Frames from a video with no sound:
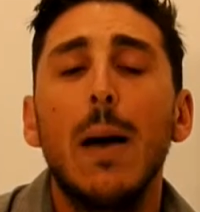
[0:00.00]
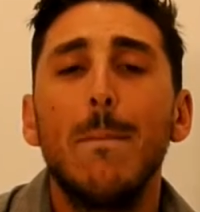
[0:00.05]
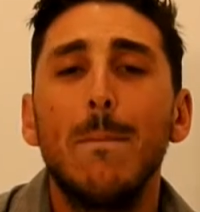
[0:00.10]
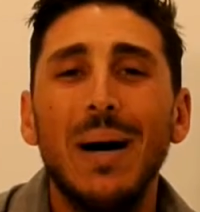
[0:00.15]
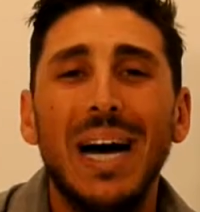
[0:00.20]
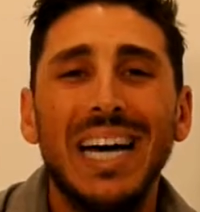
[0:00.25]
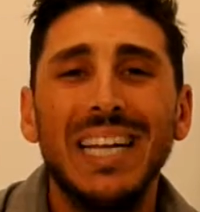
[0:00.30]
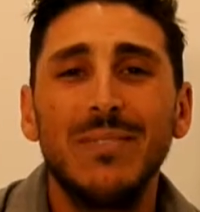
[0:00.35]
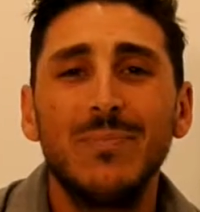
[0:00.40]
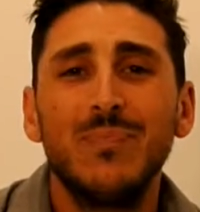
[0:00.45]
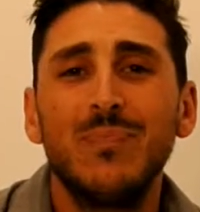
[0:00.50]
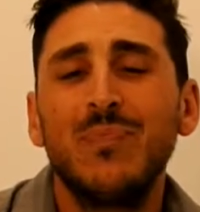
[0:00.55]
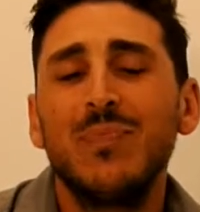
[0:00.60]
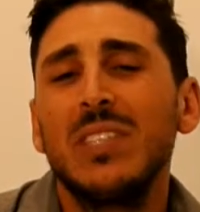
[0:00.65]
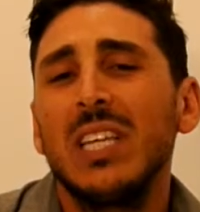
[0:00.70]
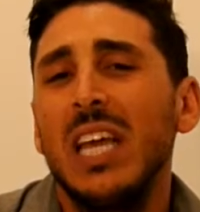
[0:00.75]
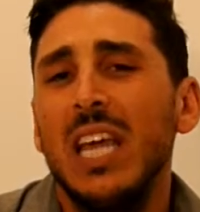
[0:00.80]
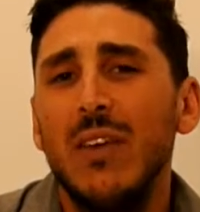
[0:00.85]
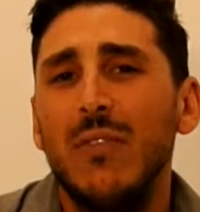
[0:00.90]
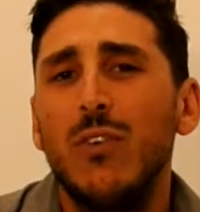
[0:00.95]

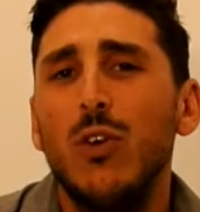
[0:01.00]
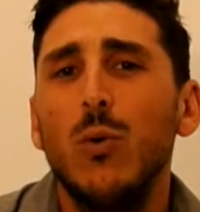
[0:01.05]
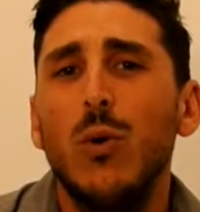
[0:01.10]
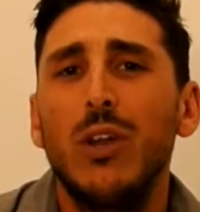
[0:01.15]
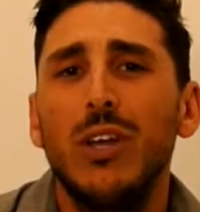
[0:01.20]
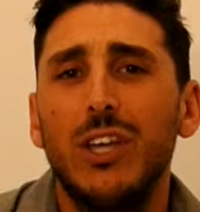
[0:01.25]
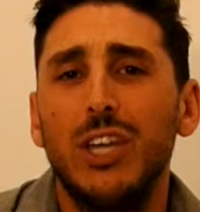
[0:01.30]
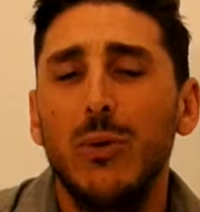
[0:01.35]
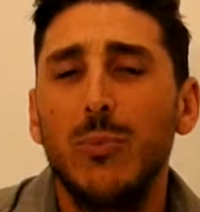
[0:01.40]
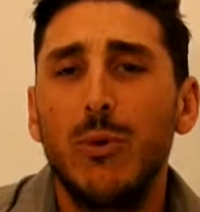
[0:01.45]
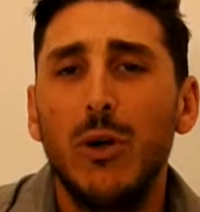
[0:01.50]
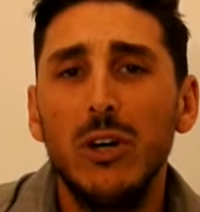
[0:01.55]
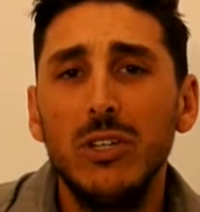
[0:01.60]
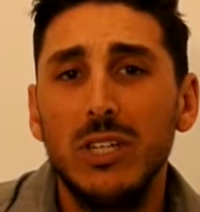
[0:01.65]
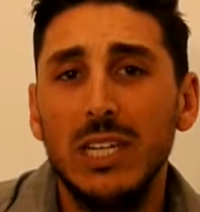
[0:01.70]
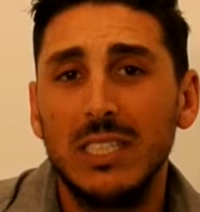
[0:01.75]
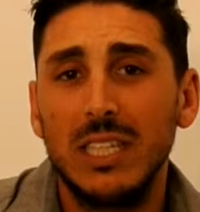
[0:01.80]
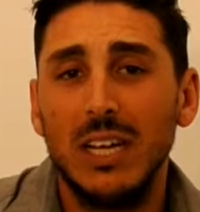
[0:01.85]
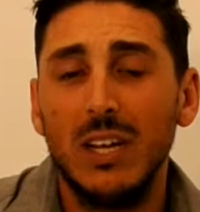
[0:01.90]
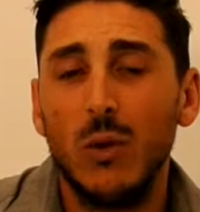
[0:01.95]
But if you want to get your
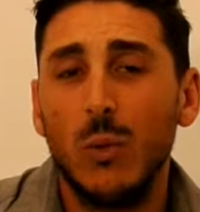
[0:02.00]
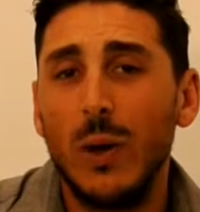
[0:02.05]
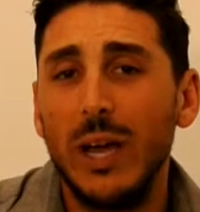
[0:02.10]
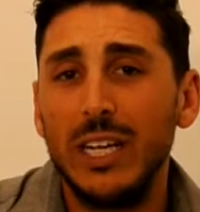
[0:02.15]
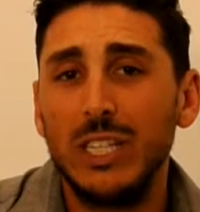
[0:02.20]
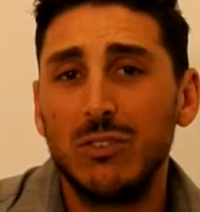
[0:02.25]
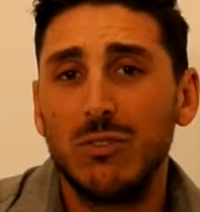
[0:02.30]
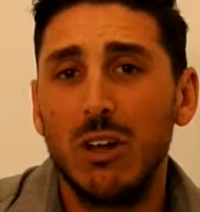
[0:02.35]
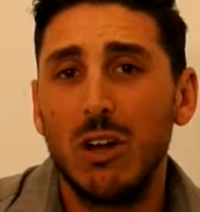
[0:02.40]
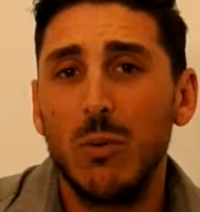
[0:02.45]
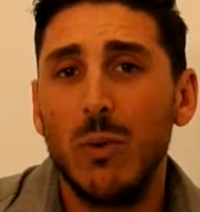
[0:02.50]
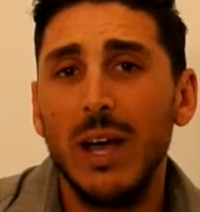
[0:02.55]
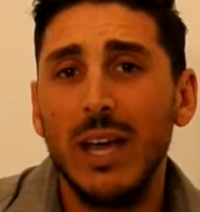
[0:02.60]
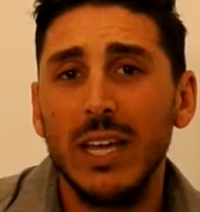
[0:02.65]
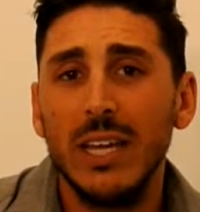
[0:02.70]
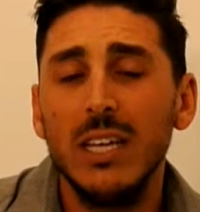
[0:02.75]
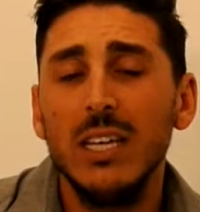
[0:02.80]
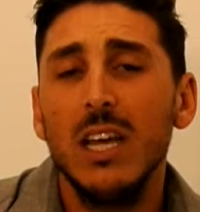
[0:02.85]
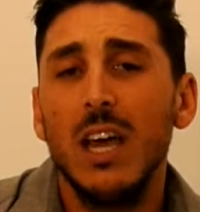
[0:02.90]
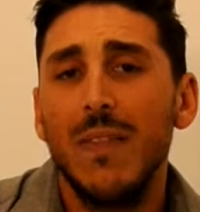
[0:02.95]
project underway straight
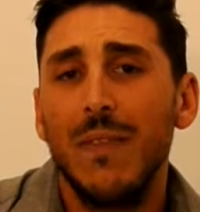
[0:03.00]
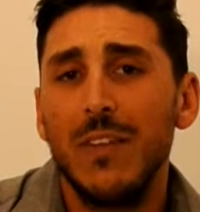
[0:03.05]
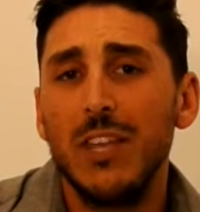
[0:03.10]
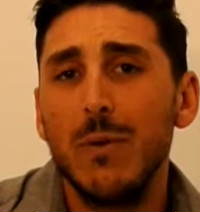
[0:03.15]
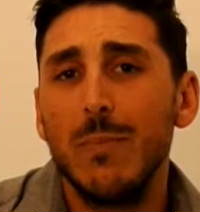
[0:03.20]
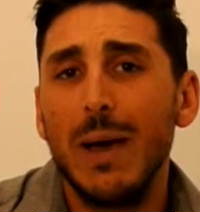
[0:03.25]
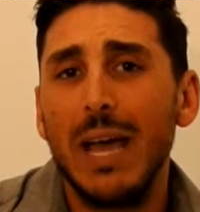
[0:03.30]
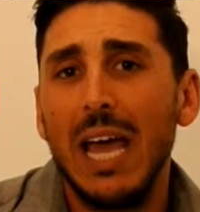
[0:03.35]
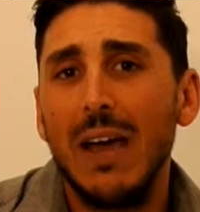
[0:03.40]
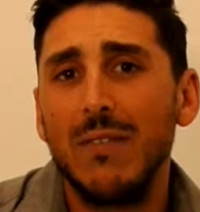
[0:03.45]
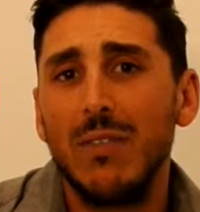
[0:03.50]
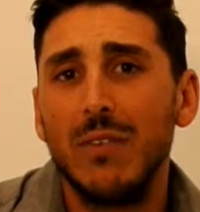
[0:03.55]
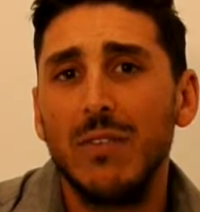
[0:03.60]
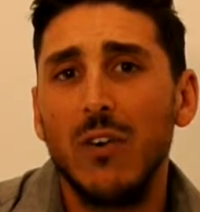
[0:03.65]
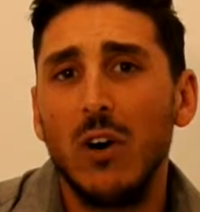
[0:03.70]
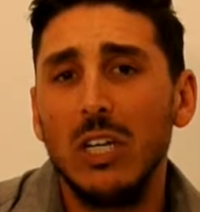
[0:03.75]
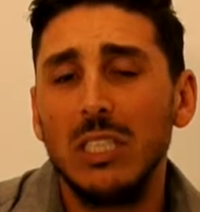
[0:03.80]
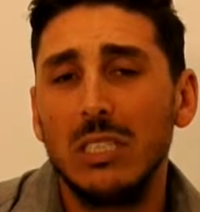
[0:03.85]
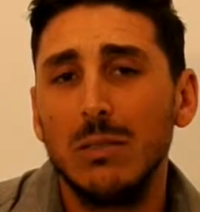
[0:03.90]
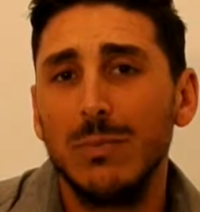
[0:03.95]
away, then you may have to
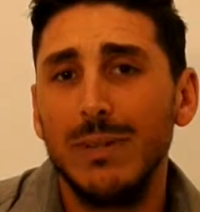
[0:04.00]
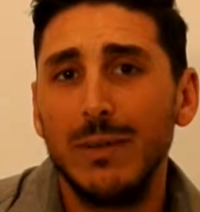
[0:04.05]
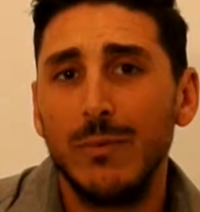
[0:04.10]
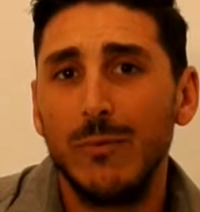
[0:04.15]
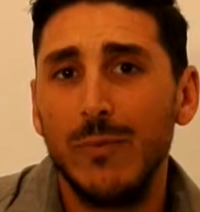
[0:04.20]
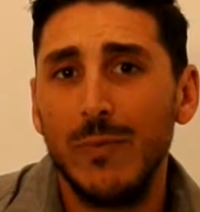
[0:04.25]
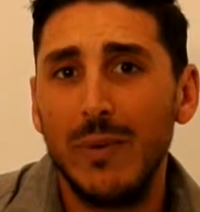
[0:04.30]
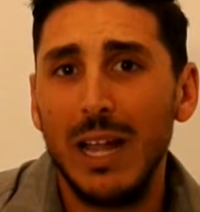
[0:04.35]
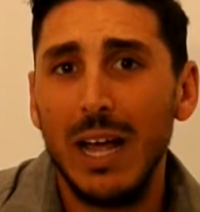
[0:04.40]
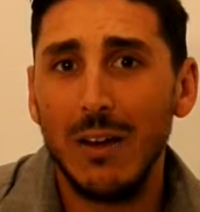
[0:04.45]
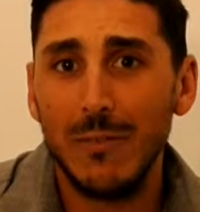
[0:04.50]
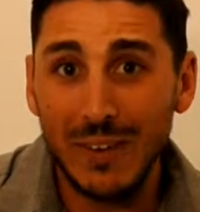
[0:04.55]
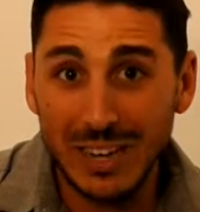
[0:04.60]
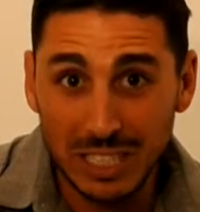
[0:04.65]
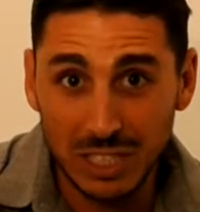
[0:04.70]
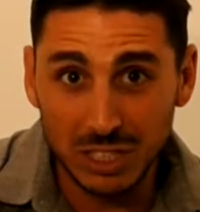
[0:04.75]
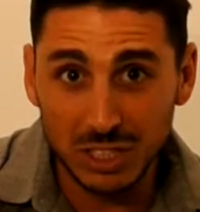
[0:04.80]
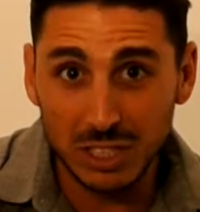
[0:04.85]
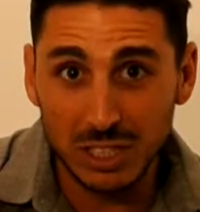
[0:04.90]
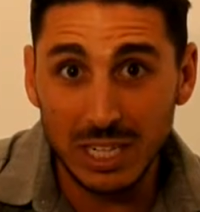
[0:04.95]
find some
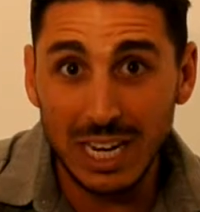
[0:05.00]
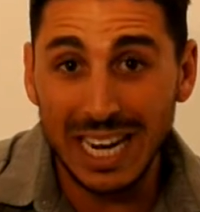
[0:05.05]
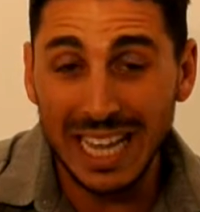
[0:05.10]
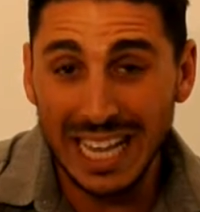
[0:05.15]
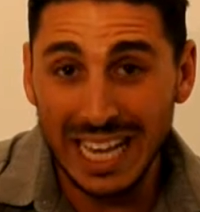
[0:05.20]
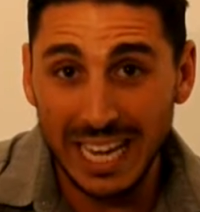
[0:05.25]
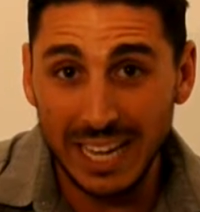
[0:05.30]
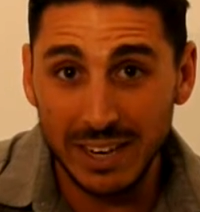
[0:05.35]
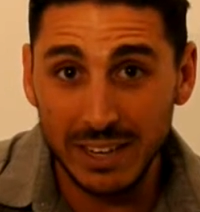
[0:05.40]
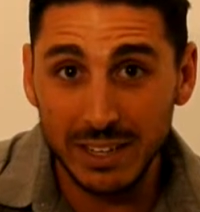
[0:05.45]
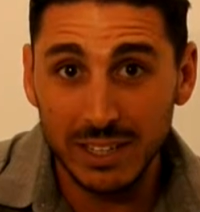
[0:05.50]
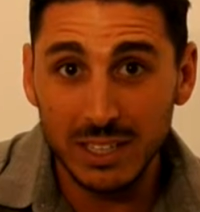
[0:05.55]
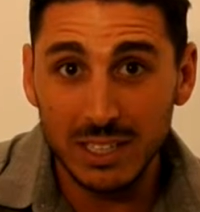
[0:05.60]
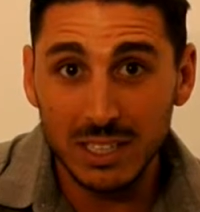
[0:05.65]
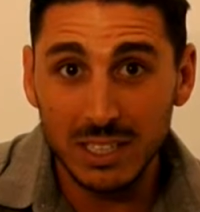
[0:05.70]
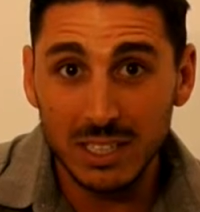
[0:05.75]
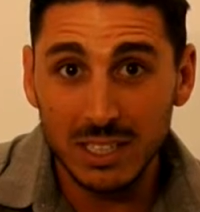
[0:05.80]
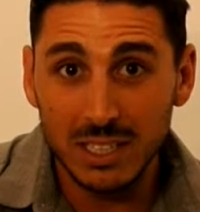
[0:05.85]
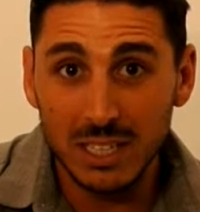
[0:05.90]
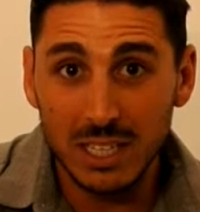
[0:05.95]
registered land
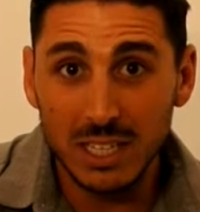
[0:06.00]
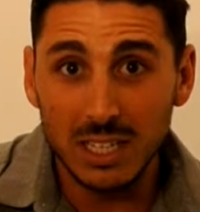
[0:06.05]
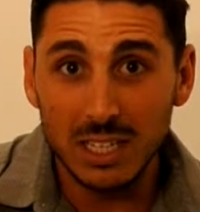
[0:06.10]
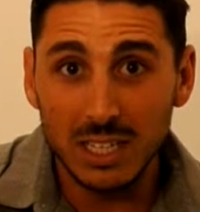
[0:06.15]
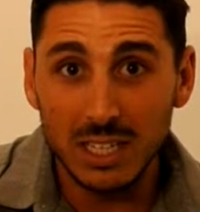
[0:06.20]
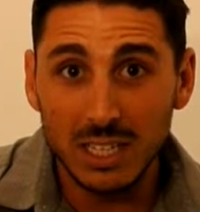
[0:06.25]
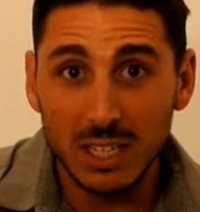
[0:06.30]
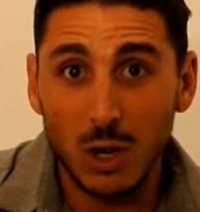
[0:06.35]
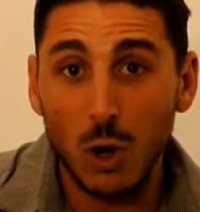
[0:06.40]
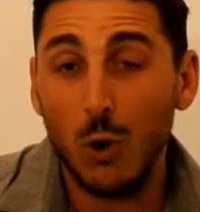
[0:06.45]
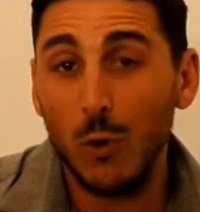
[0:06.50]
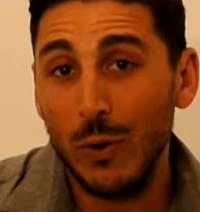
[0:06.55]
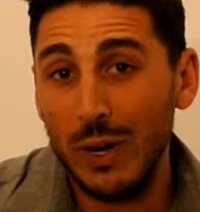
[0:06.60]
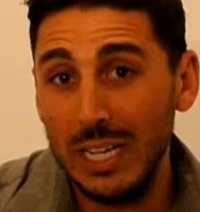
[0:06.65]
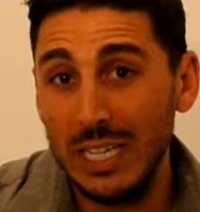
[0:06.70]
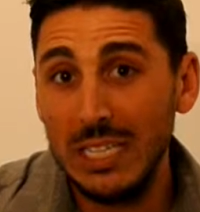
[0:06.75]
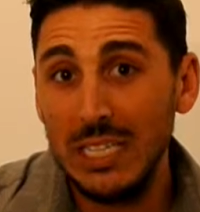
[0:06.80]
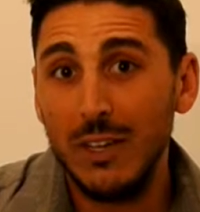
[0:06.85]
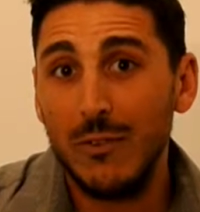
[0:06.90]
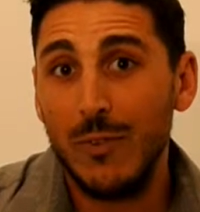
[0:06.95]

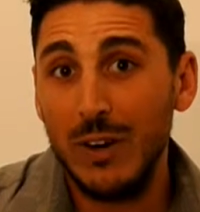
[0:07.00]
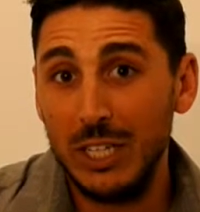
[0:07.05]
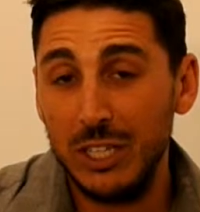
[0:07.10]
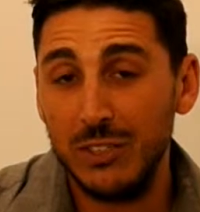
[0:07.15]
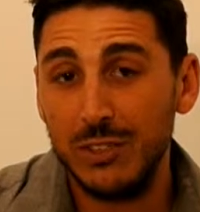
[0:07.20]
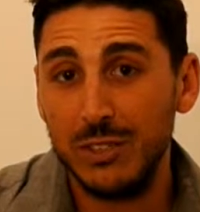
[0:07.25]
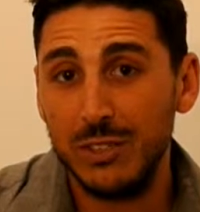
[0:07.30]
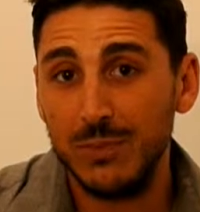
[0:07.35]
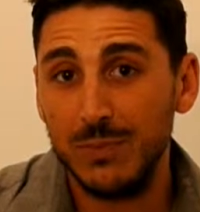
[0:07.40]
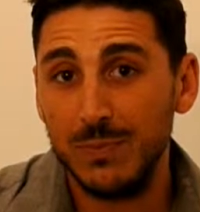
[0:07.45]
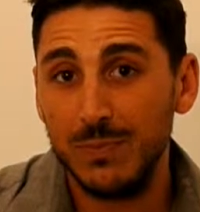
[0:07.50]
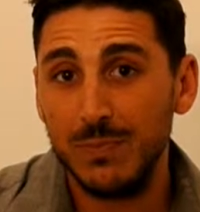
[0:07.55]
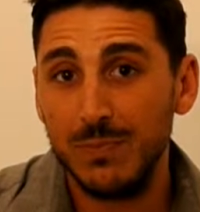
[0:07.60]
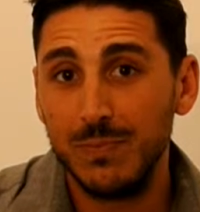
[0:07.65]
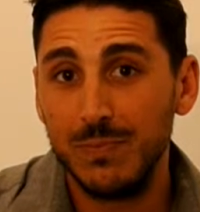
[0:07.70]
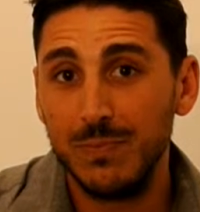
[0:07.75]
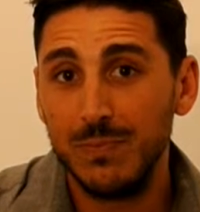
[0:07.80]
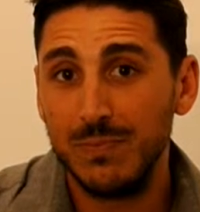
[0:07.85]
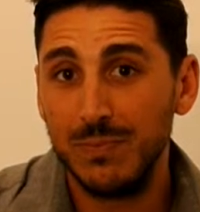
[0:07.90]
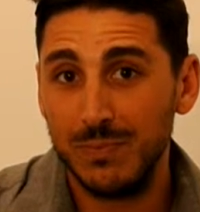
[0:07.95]
already registered.
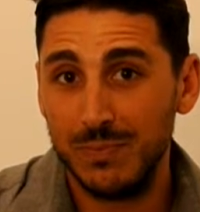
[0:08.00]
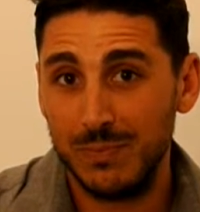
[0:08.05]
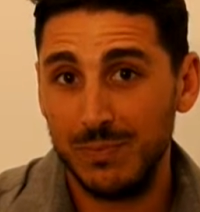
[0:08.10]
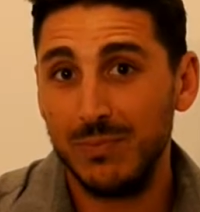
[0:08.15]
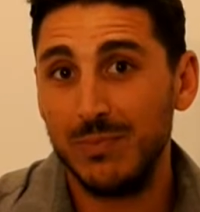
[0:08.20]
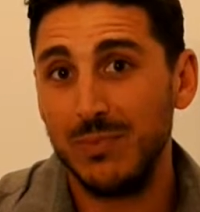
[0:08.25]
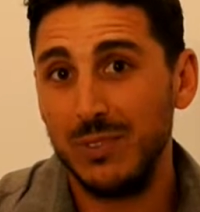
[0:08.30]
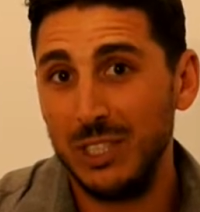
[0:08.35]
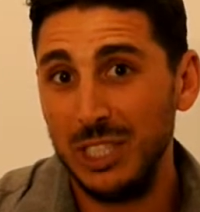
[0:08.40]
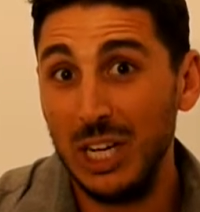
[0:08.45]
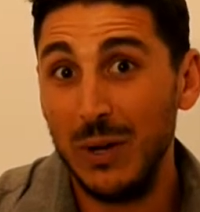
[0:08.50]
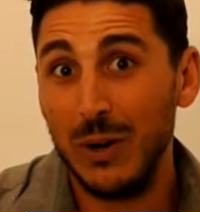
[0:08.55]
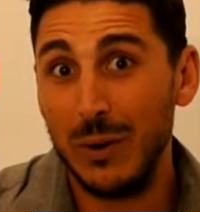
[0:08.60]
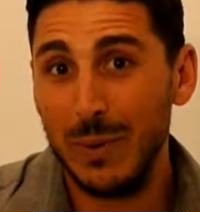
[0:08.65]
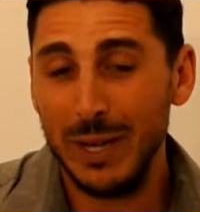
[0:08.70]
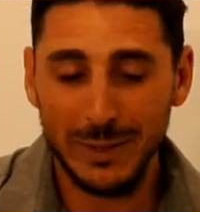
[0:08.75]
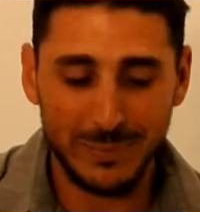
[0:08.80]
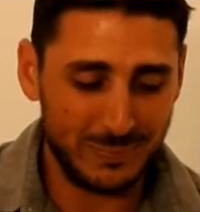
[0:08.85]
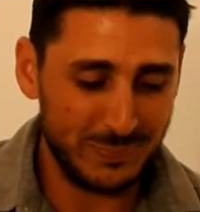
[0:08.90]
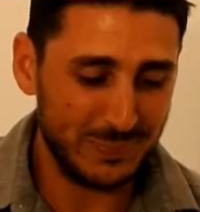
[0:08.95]
You know what
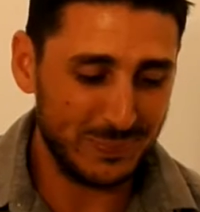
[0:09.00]
I mean?